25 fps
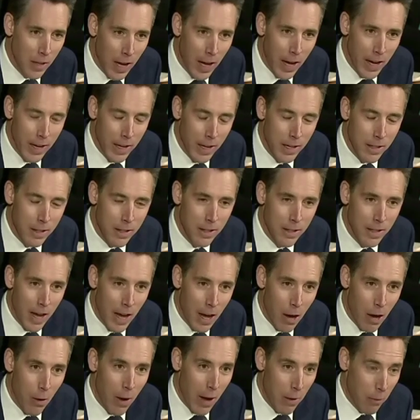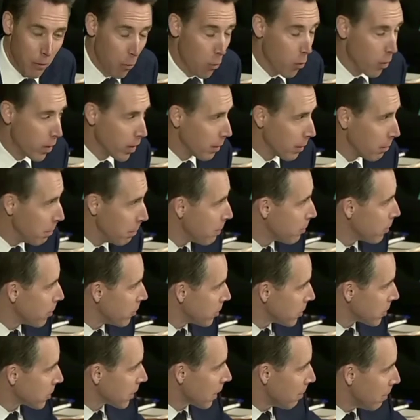denied it. Now, uh, when a member of
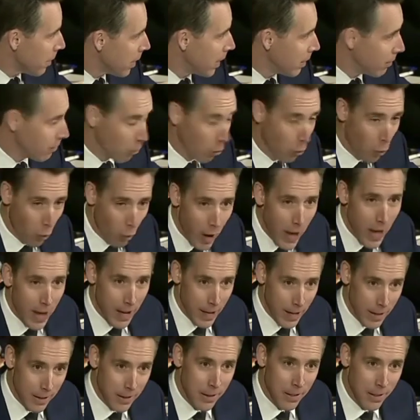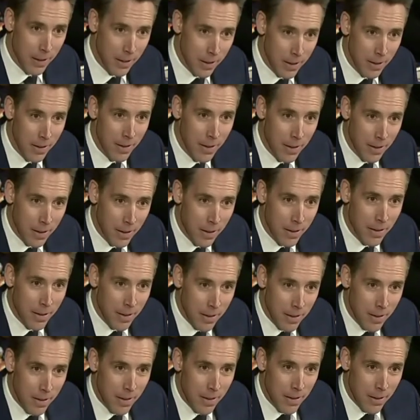this committee read it,
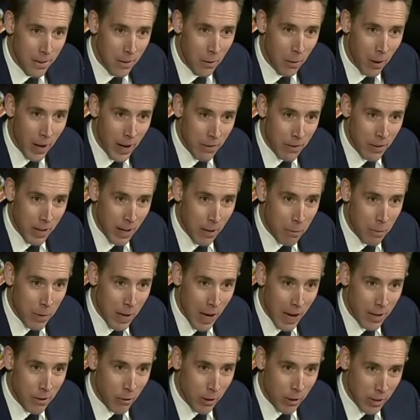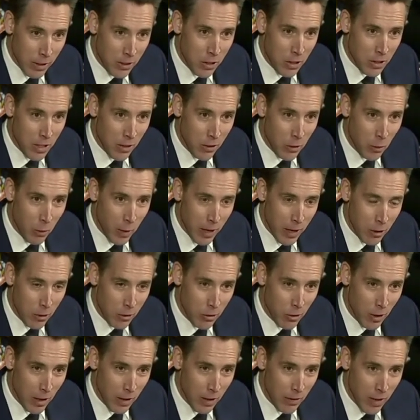Right, the FBI director, let's just get the record
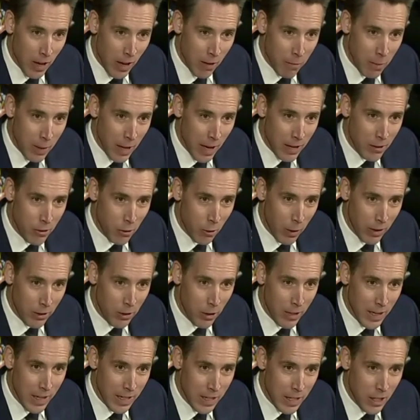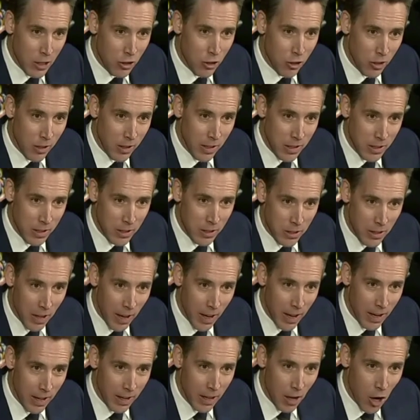straight. The FBI director initially
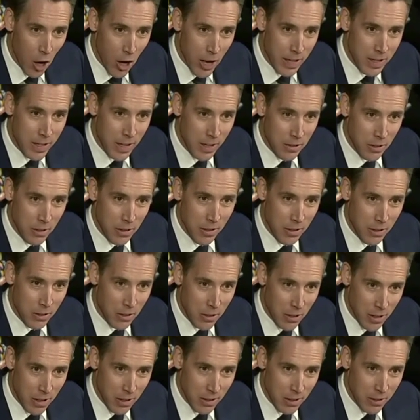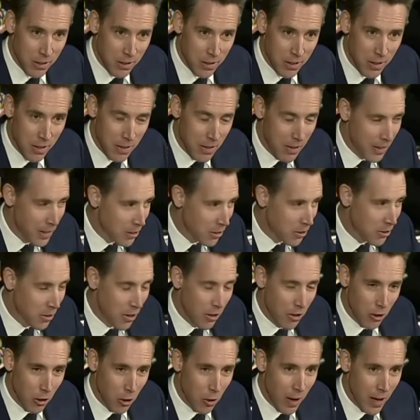said it doesn't exist. Then
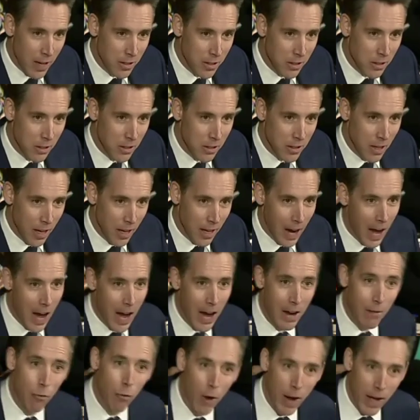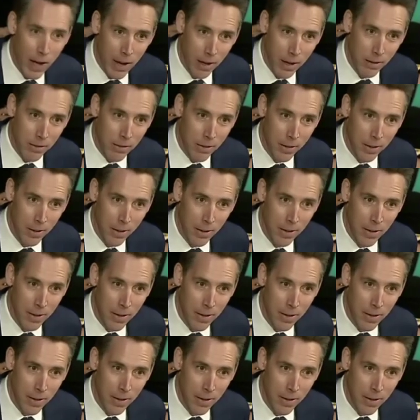Senator Grassley said, I've read it.